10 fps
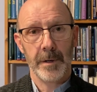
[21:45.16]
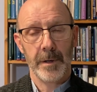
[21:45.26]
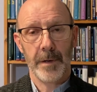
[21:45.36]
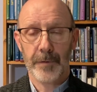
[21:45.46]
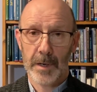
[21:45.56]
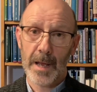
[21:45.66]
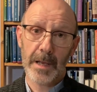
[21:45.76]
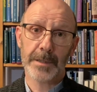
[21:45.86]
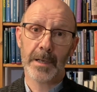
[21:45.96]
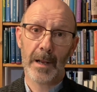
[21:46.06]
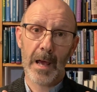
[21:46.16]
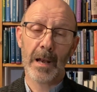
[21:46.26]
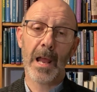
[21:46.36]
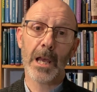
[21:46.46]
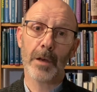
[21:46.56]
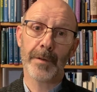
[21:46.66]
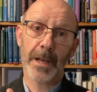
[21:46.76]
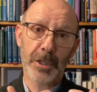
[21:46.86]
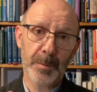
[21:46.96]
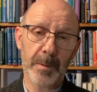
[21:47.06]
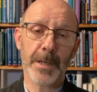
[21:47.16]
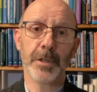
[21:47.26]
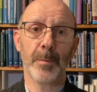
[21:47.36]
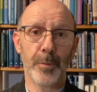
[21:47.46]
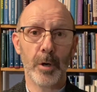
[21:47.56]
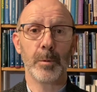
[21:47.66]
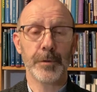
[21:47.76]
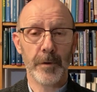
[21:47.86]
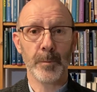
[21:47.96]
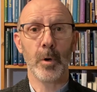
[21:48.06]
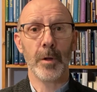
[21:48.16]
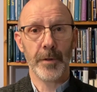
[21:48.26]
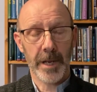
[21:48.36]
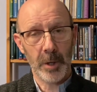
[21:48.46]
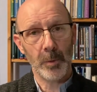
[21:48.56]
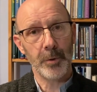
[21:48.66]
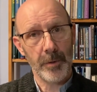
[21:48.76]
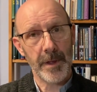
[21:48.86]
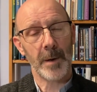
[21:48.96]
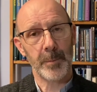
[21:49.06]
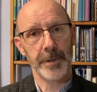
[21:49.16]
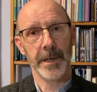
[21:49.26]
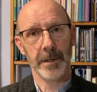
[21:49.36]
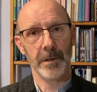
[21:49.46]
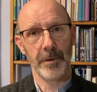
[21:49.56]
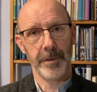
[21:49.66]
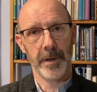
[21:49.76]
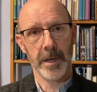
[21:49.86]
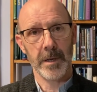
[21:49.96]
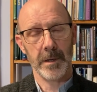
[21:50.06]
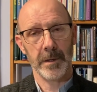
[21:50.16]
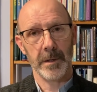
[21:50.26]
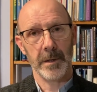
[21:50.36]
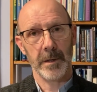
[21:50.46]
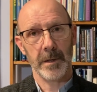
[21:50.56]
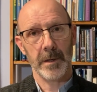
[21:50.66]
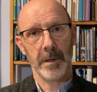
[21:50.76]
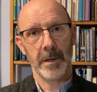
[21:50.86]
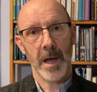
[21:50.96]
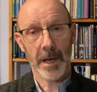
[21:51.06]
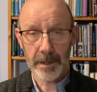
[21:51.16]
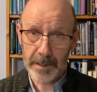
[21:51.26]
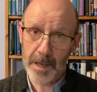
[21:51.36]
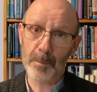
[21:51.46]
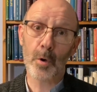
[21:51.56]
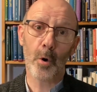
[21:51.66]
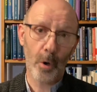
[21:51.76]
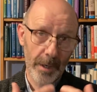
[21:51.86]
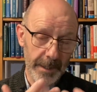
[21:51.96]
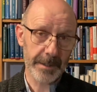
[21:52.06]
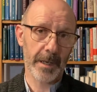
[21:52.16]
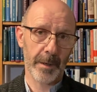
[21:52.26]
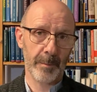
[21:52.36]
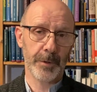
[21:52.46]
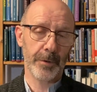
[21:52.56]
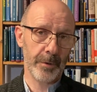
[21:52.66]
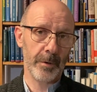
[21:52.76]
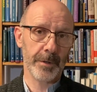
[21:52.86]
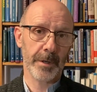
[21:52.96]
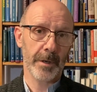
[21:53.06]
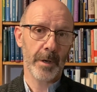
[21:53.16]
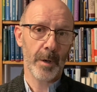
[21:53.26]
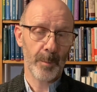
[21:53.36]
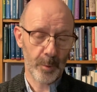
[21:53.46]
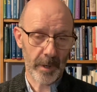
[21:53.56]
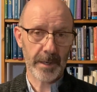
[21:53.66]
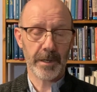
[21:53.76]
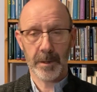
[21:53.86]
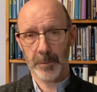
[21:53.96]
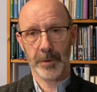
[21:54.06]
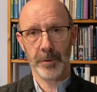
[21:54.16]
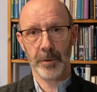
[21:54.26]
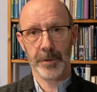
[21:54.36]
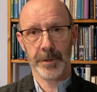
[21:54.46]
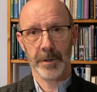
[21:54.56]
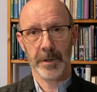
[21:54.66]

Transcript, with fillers: If you like, it's an, a lack of an explicit promise from God that he will do that particular thing. I can keep calling to him to do it, praying to him to do it,